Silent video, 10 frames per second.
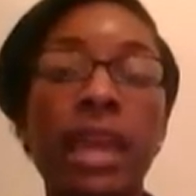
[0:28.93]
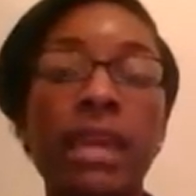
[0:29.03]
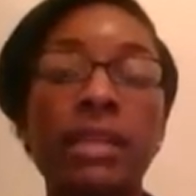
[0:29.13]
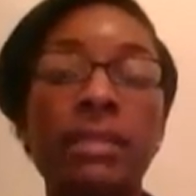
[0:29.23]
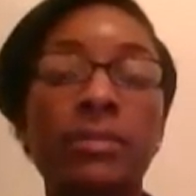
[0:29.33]

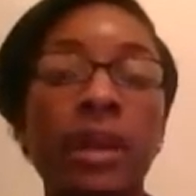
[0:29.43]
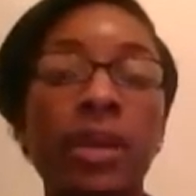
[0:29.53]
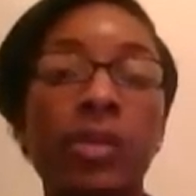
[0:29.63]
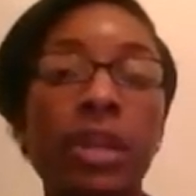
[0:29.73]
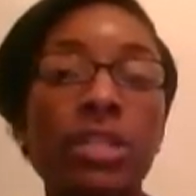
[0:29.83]
And
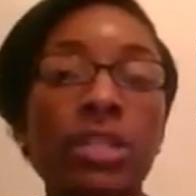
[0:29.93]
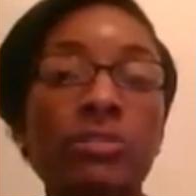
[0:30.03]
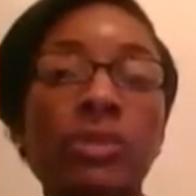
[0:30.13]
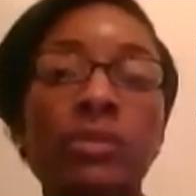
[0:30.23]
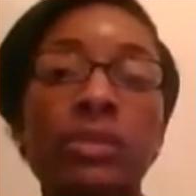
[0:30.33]
my
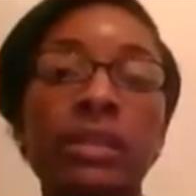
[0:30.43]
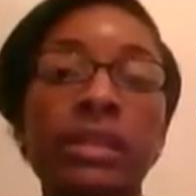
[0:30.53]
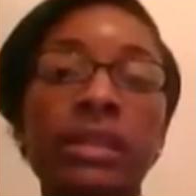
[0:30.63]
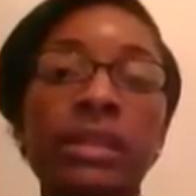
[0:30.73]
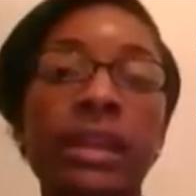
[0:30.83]
question would
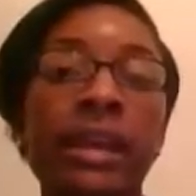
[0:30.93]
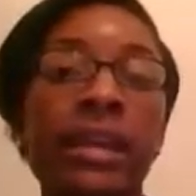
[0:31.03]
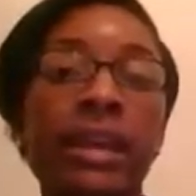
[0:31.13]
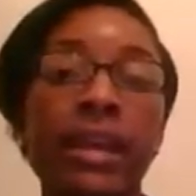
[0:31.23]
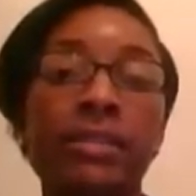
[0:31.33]
be,
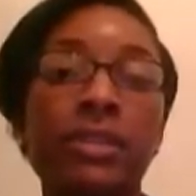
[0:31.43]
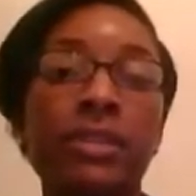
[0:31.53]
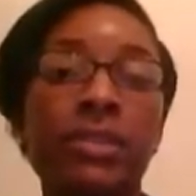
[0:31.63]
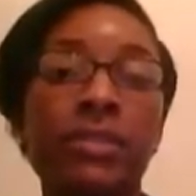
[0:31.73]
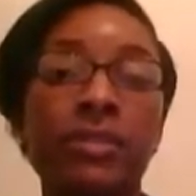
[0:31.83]
can the
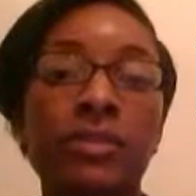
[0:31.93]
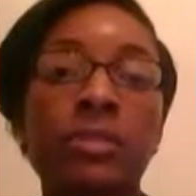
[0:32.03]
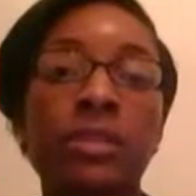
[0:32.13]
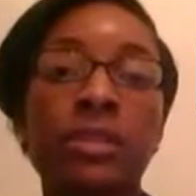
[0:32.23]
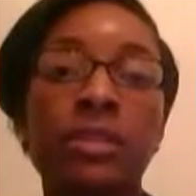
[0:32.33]
use of
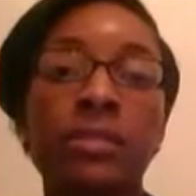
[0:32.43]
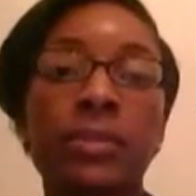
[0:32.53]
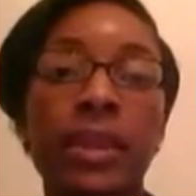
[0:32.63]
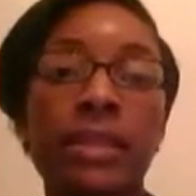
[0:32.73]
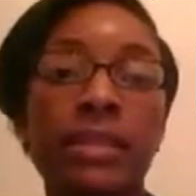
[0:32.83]

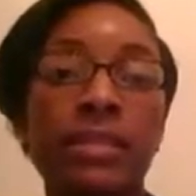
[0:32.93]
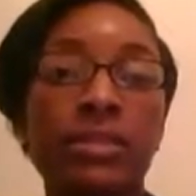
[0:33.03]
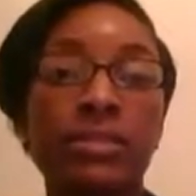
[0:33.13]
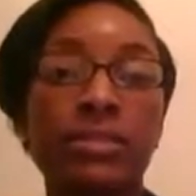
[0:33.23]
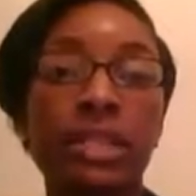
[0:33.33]
community-based
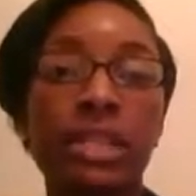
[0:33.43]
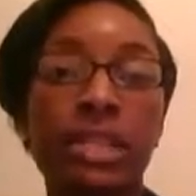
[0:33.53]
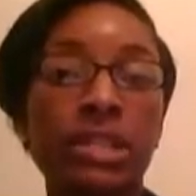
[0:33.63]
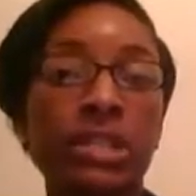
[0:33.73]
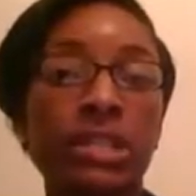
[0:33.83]

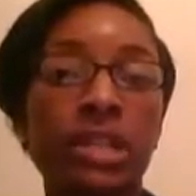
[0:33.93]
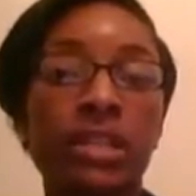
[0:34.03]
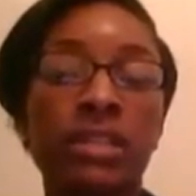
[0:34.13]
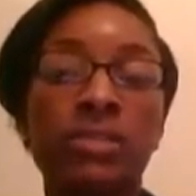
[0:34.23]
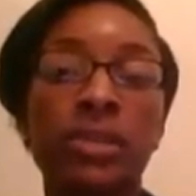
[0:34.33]
research
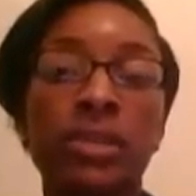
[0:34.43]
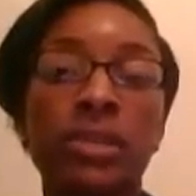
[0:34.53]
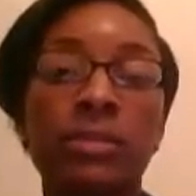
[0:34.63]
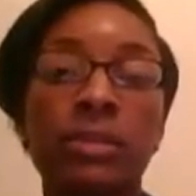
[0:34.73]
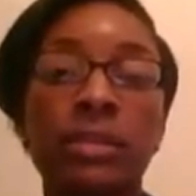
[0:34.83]
and
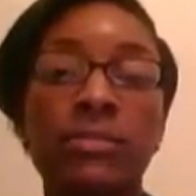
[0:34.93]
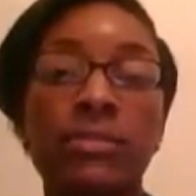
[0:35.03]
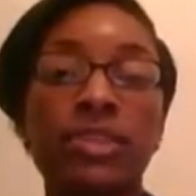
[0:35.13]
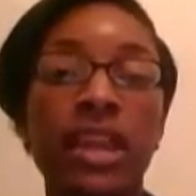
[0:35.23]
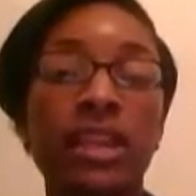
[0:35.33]
exploring the beliefs
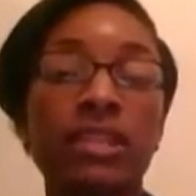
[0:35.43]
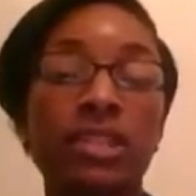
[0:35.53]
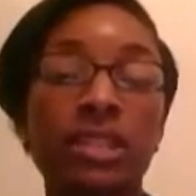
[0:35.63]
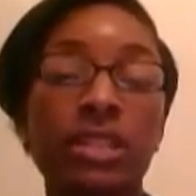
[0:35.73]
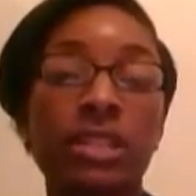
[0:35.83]
and
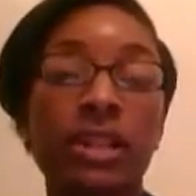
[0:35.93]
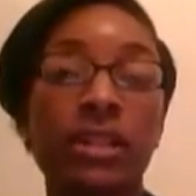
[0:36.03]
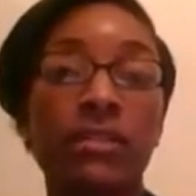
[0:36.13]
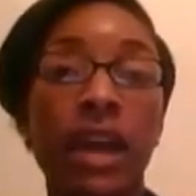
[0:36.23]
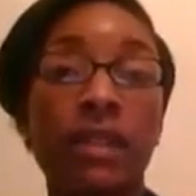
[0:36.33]
challenges
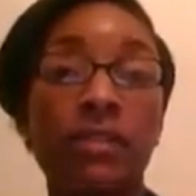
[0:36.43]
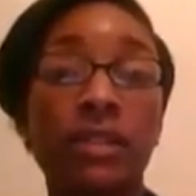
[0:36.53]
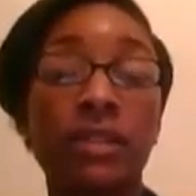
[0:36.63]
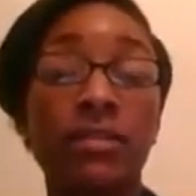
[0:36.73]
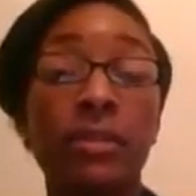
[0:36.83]
of
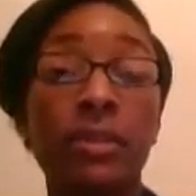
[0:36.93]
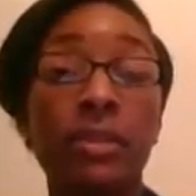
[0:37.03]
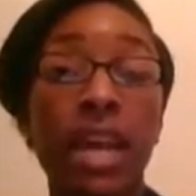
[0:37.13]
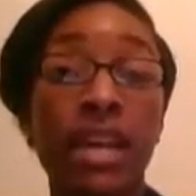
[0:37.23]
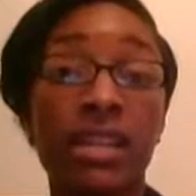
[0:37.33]
African
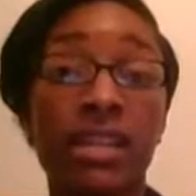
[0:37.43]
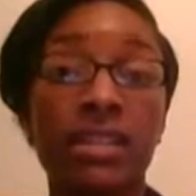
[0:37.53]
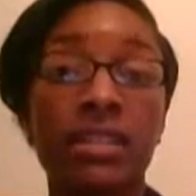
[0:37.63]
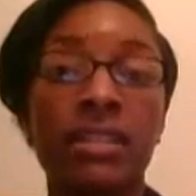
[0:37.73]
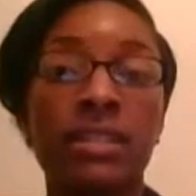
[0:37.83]
American
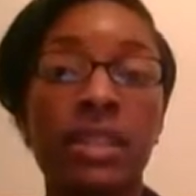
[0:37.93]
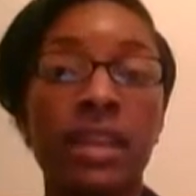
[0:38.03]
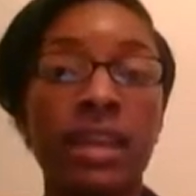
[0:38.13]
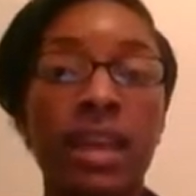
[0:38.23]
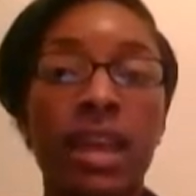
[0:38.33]
adolescents
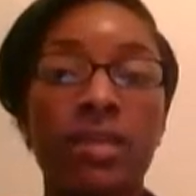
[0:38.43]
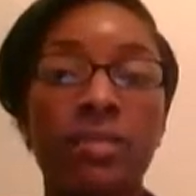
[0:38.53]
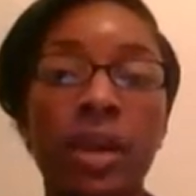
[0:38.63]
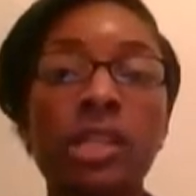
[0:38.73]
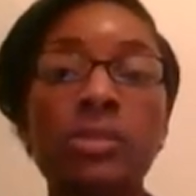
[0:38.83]

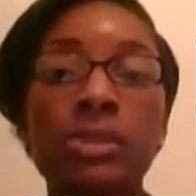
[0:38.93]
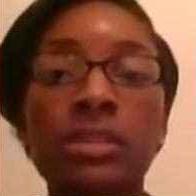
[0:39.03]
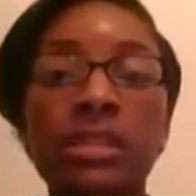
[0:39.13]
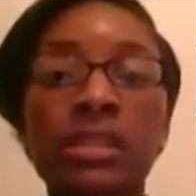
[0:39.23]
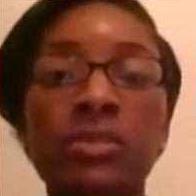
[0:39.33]
in Baltimore
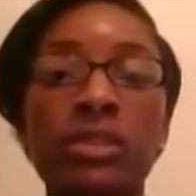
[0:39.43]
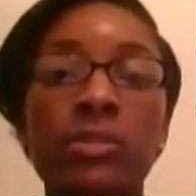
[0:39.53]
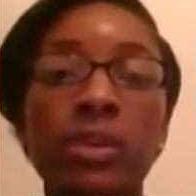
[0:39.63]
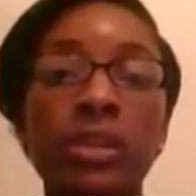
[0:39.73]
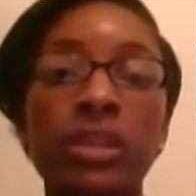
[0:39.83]
City
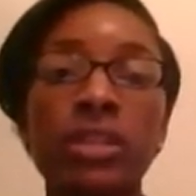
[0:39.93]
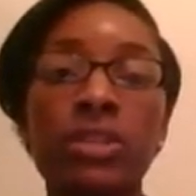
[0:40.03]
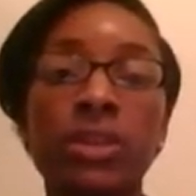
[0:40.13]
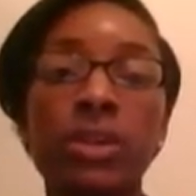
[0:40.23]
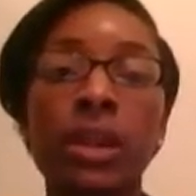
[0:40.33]
with poorly
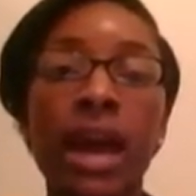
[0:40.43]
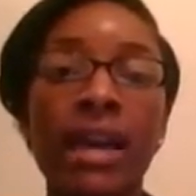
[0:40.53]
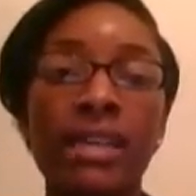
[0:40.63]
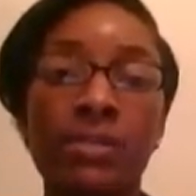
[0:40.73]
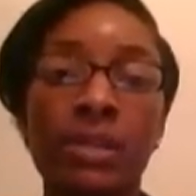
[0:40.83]
controlled
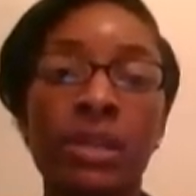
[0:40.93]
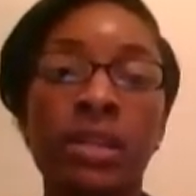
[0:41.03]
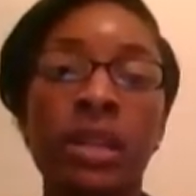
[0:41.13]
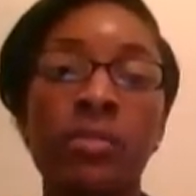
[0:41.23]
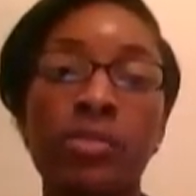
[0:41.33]

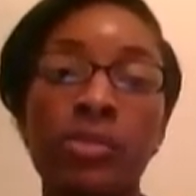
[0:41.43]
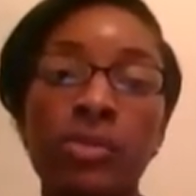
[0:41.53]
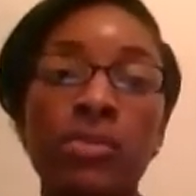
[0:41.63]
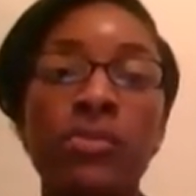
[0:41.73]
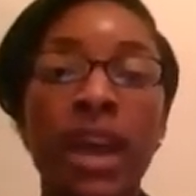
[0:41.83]
asthma
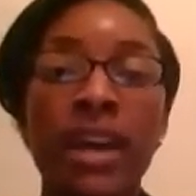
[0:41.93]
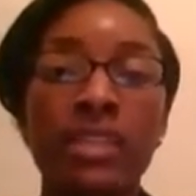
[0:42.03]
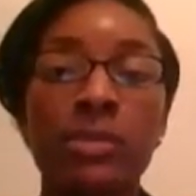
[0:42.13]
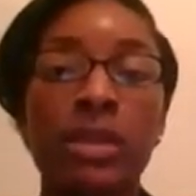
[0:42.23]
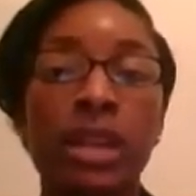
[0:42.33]
improve
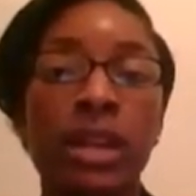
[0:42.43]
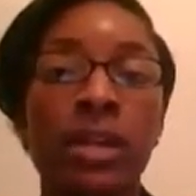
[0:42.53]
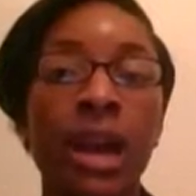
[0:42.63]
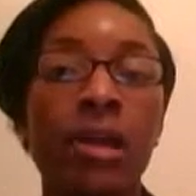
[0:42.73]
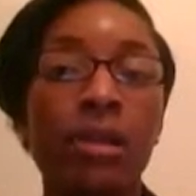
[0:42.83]
asthma
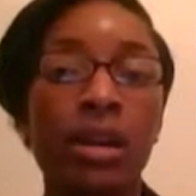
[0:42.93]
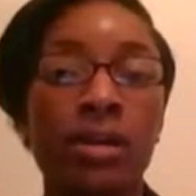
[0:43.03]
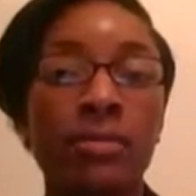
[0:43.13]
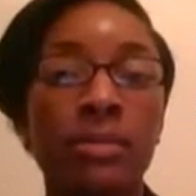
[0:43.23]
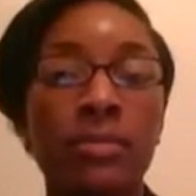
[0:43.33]
care
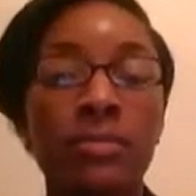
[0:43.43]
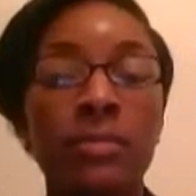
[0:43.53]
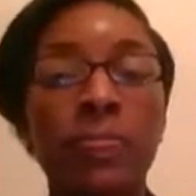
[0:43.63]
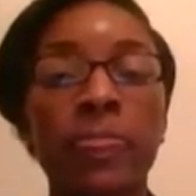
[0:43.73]
outcomes?